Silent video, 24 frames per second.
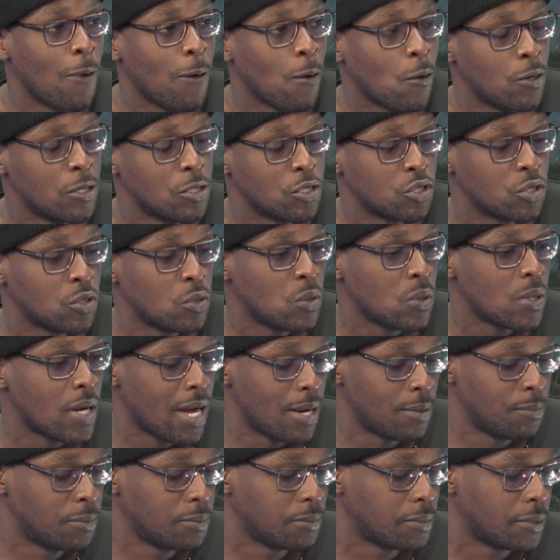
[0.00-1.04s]
Also,
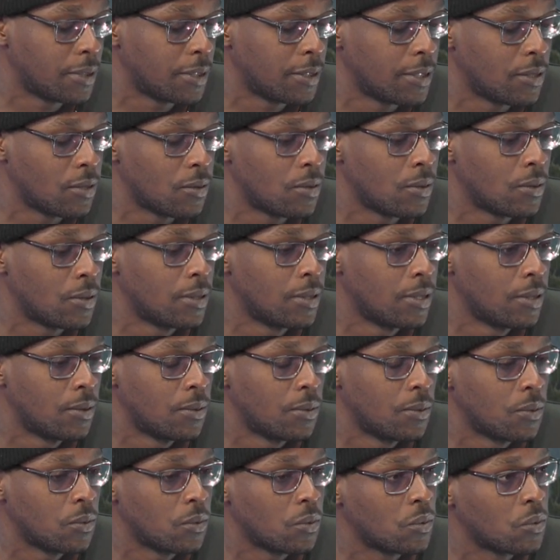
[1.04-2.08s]
I'm
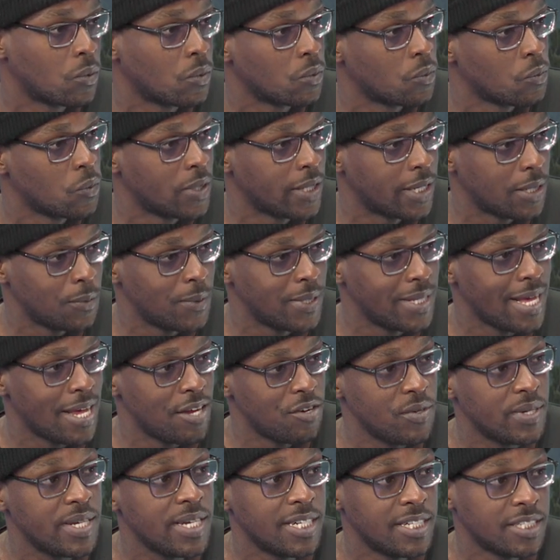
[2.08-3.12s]
working with
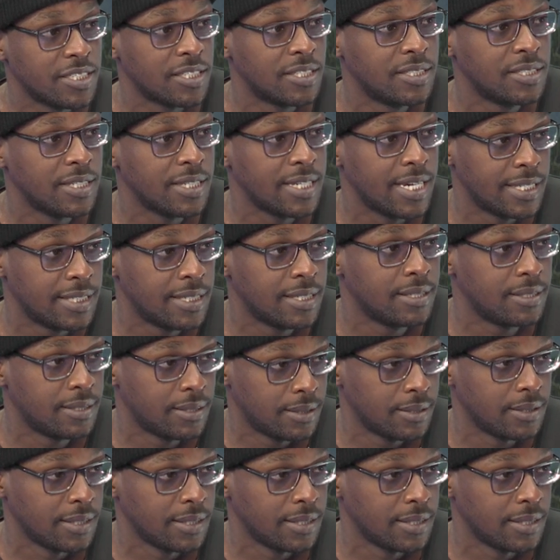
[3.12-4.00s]
education to get it